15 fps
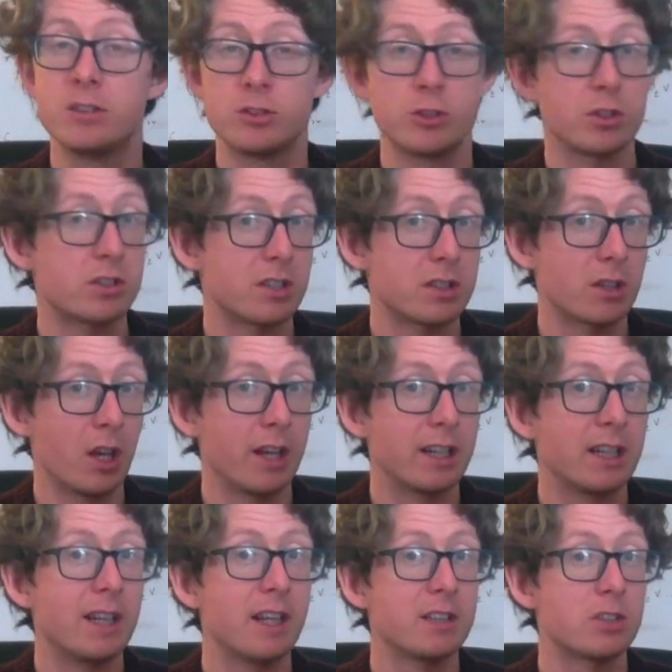just as
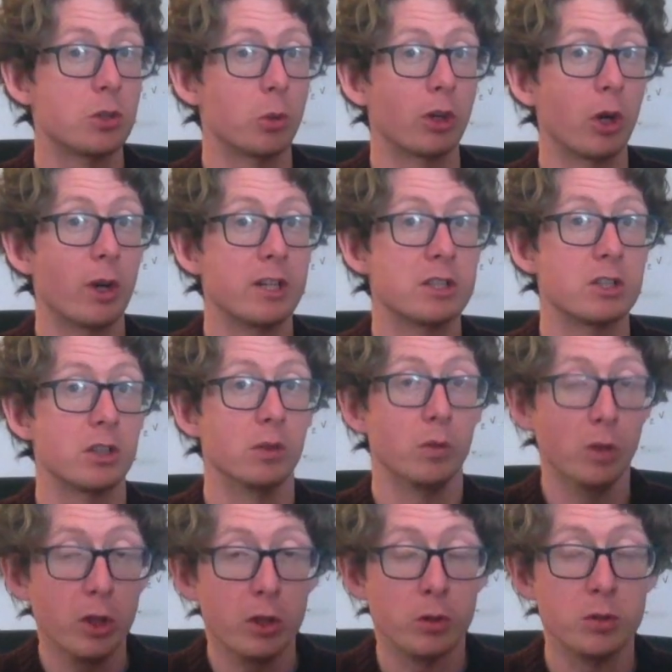likely as you were going to
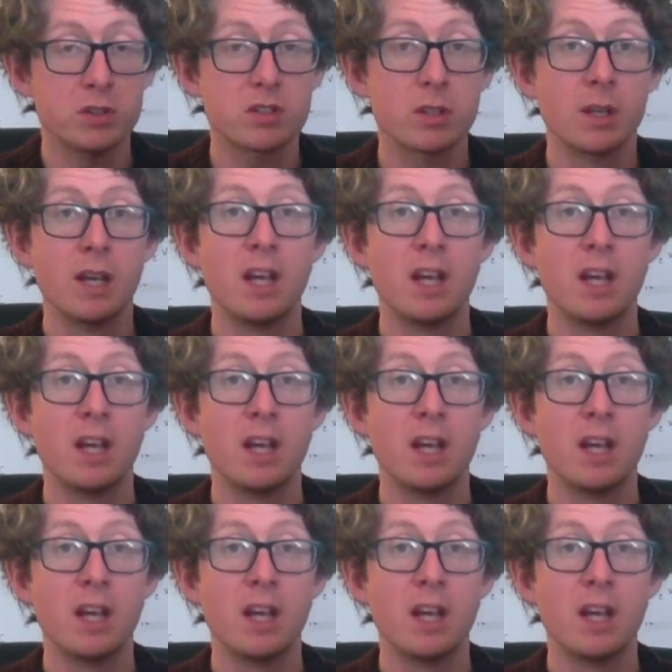lose,